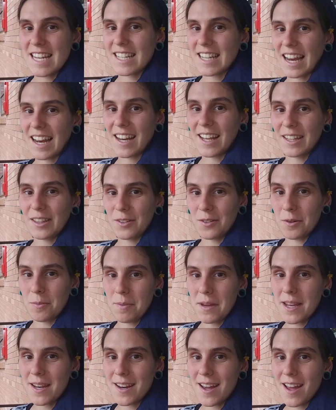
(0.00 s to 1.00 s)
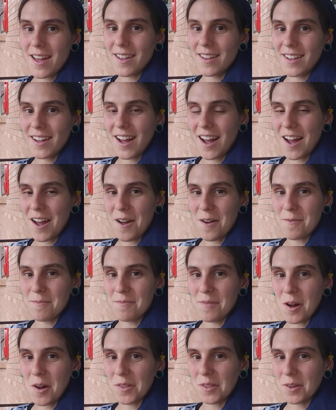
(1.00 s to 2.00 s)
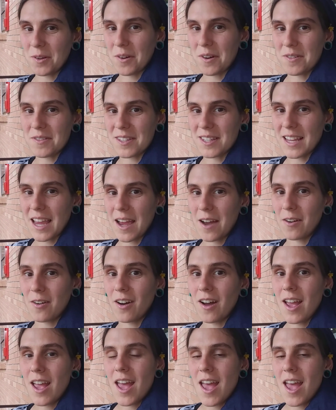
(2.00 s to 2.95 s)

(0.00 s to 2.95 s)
tiny little peanut on the growth scale.